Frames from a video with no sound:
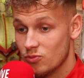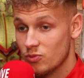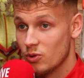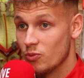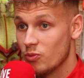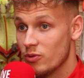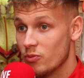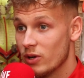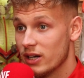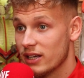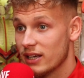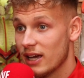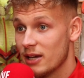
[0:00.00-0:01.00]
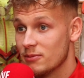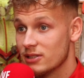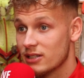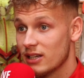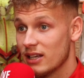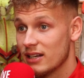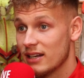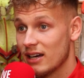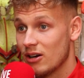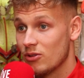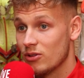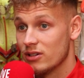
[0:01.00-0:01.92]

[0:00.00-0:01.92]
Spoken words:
we're winning games again now,